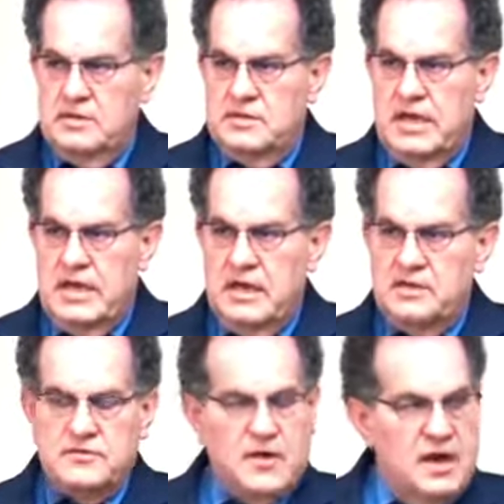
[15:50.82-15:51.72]
seeking
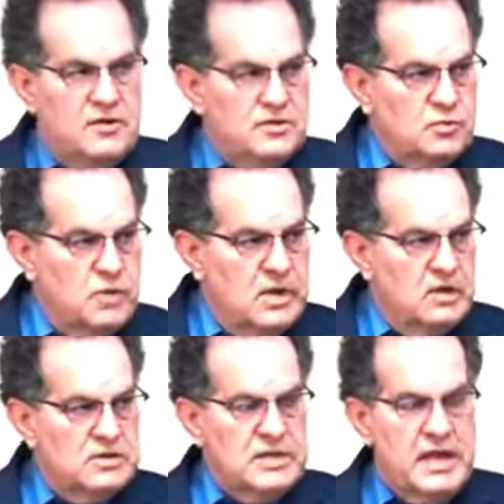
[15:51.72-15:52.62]
his father's
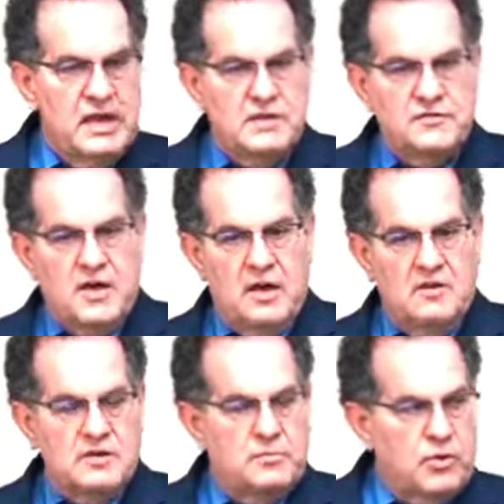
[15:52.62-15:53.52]
will, seeking his
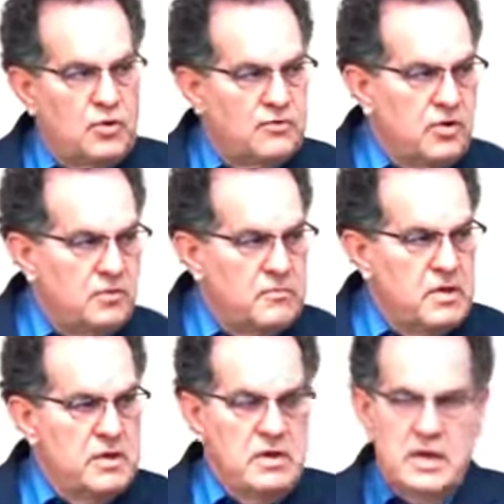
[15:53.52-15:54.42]
father's approval,
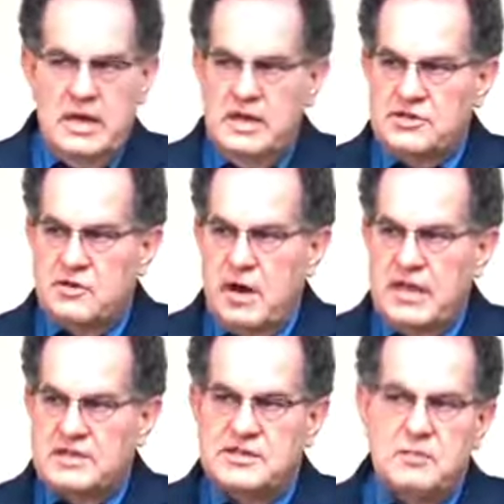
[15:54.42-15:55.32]
and his
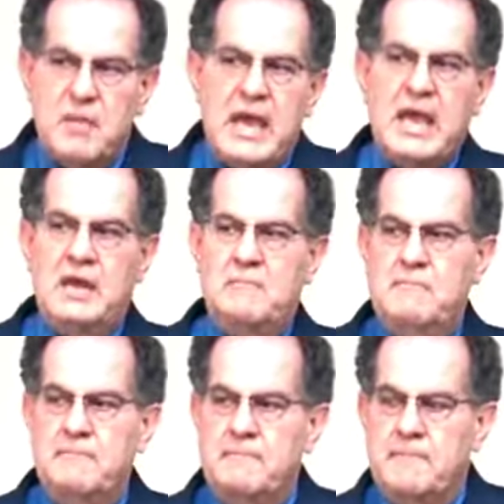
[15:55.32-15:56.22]
grace as a man,
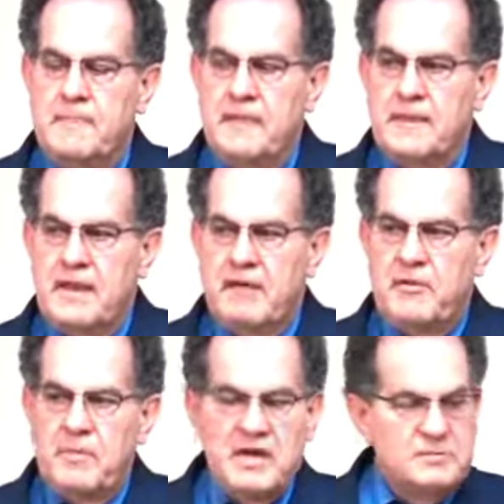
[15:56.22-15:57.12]

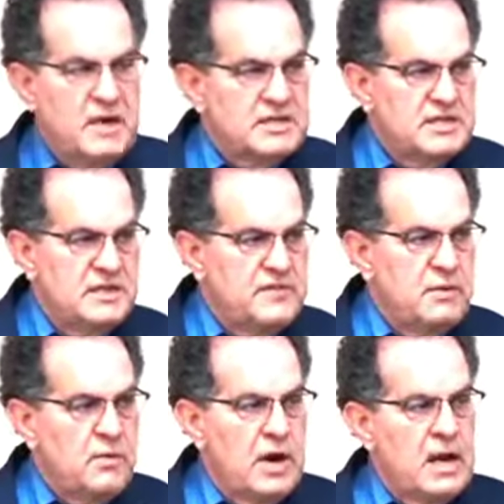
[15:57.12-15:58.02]
every bit as much as if
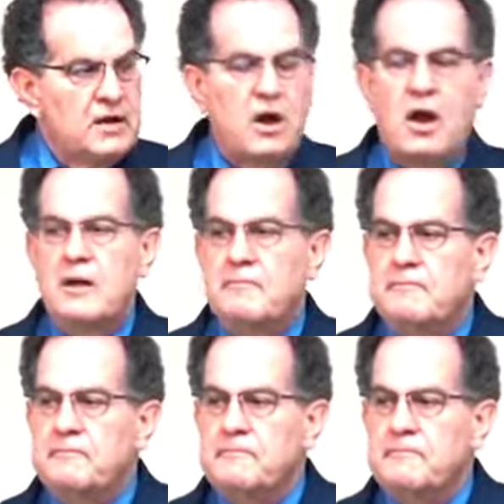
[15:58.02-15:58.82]
he were not God.